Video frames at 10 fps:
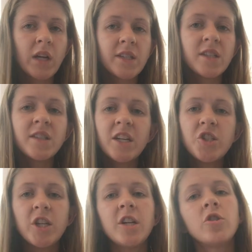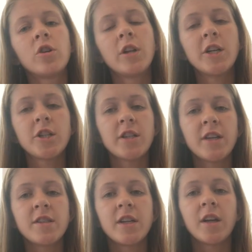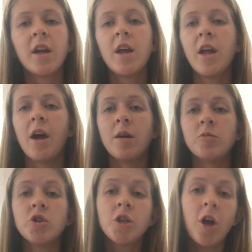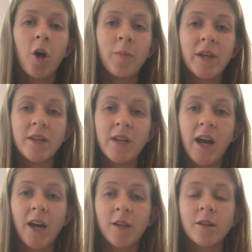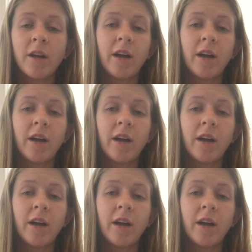Sensation and neurologic testing should all be intact.